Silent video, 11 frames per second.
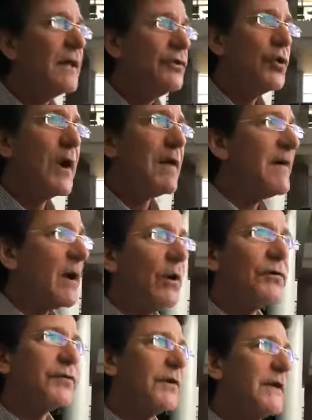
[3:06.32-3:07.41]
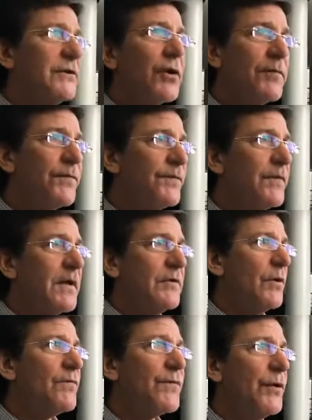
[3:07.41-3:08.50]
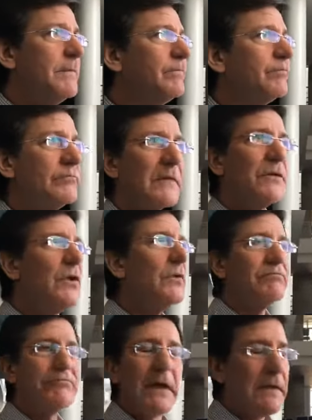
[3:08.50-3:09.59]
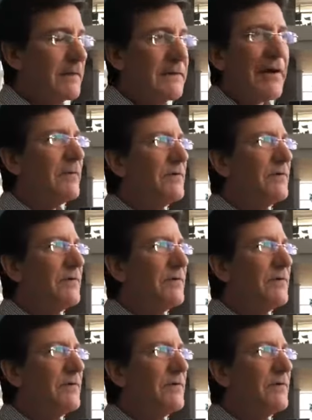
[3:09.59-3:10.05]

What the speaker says: you have an ulcer in your foot, you're